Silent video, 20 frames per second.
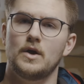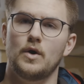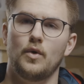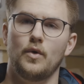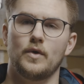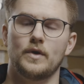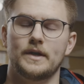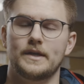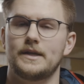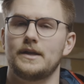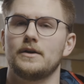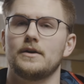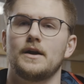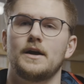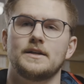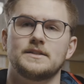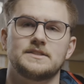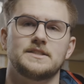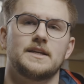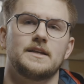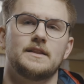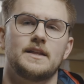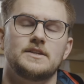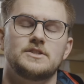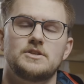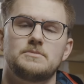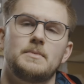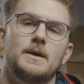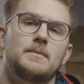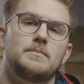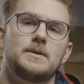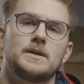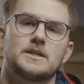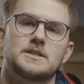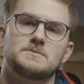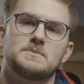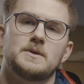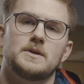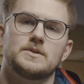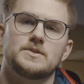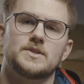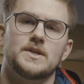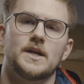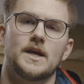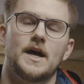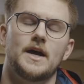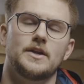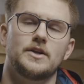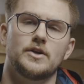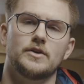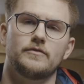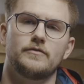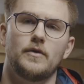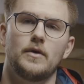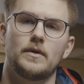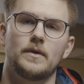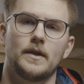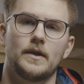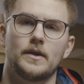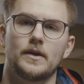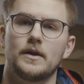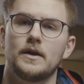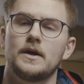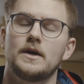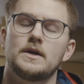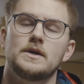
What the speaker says: or gear hunting that you may be experiencing on your 4Runner.